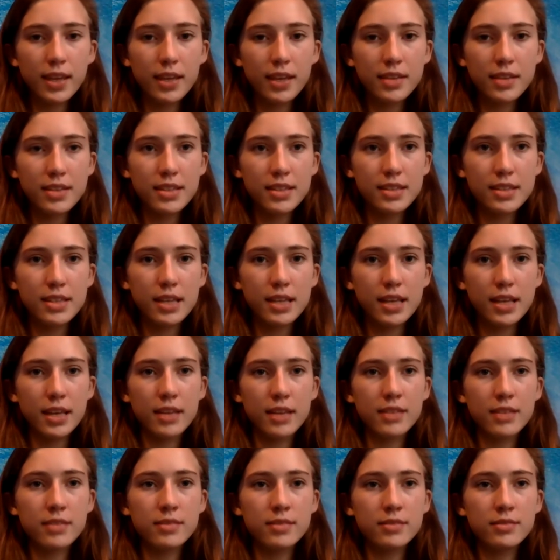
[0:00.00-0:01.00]
since
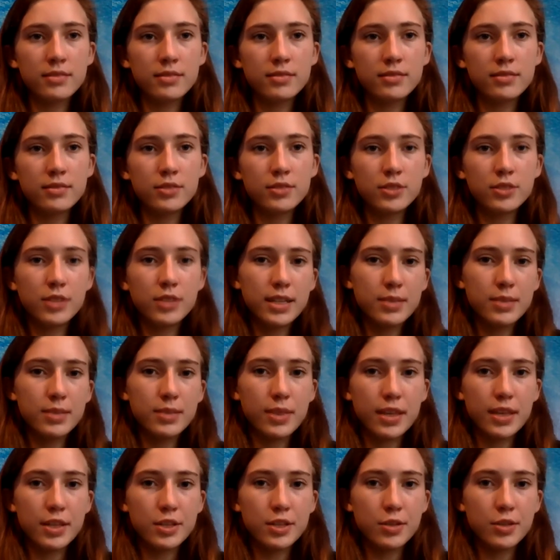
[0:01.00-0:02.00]
that's what
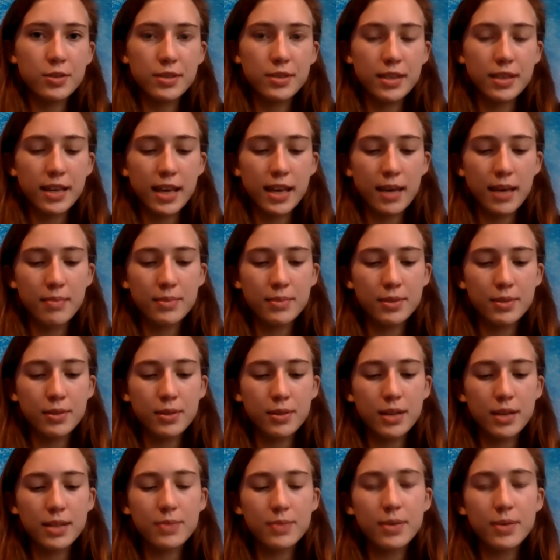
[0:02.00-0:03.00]
they chose in the game. So
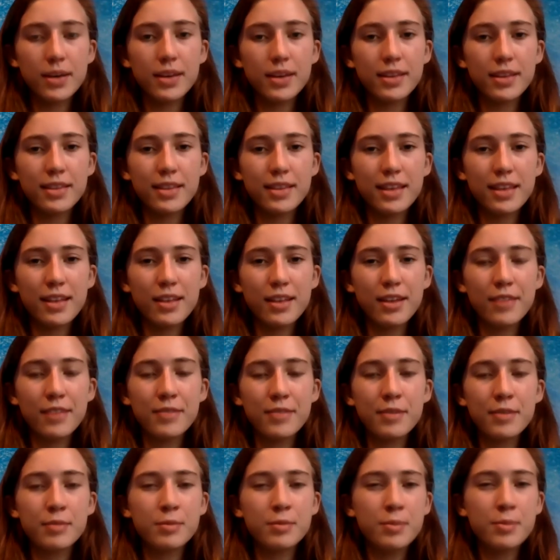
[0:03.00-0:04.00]
that's why a lot of
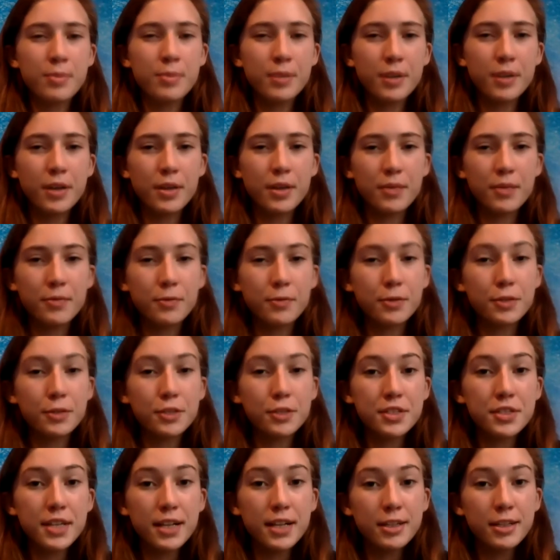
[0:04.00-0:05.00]
times people call them fortune
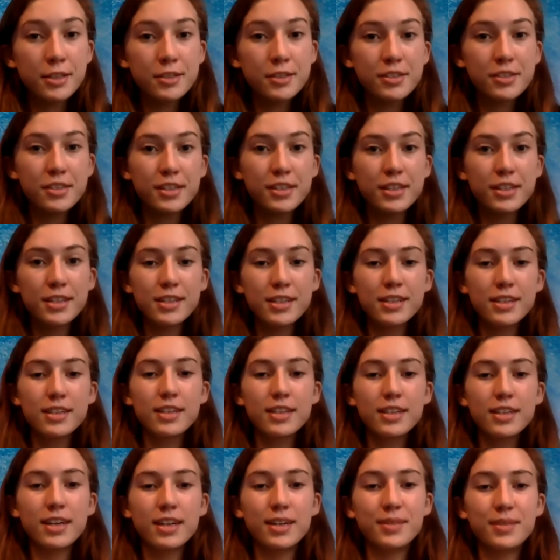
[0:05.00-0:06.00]
tellers,
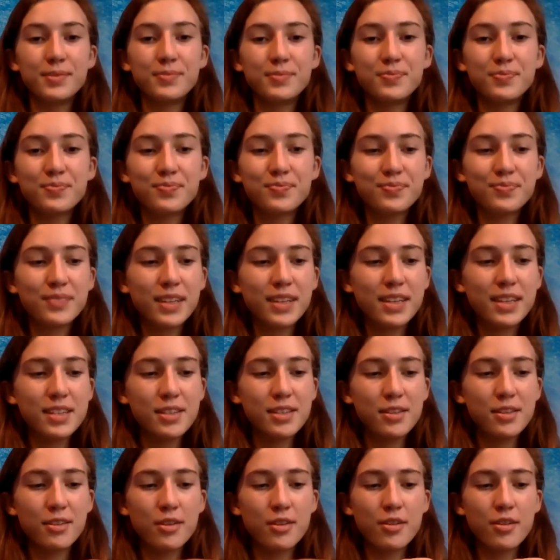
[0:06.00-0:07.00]
because
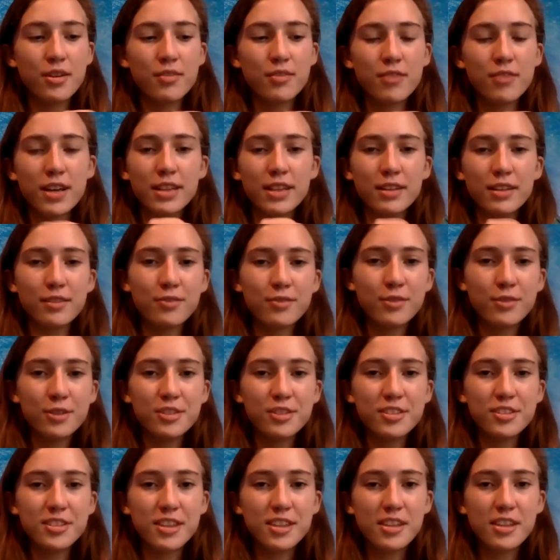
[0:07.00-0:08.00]
you can write little
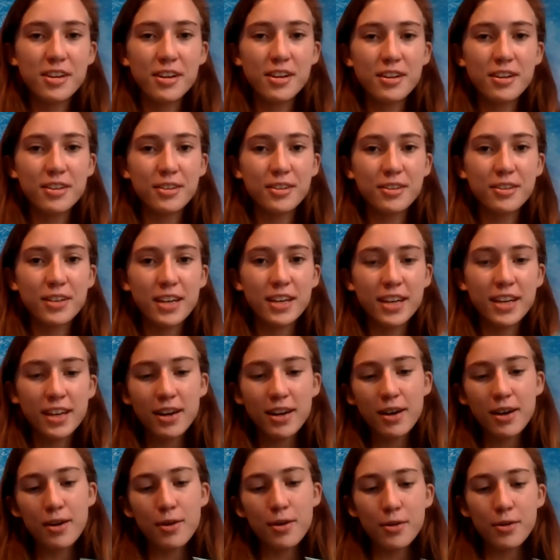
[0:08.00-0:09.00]
fortunes in there, and you're like,
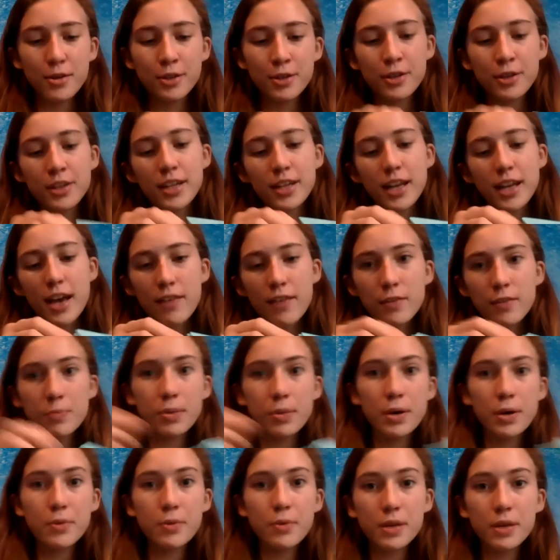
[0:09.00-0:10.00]
oh, you're gonna have a
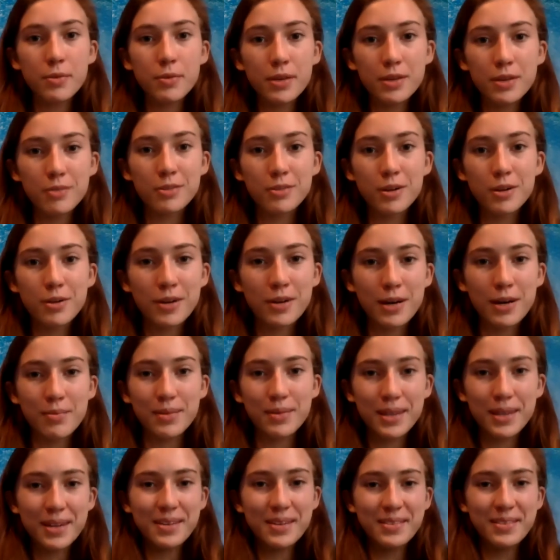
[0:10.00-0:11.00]
pony when you grow up,
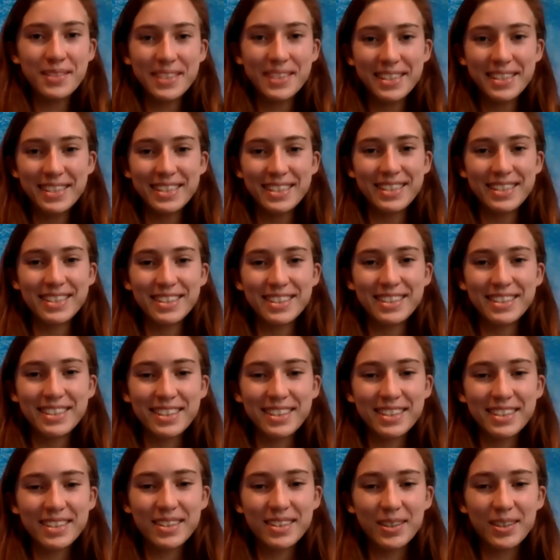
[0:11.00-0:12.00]
you know?
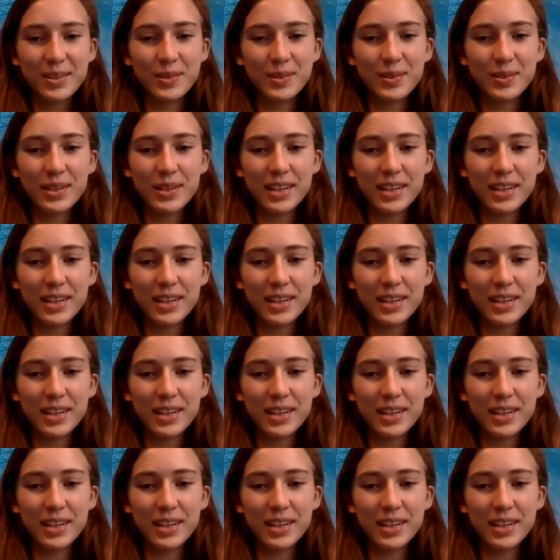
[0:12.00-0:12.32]
So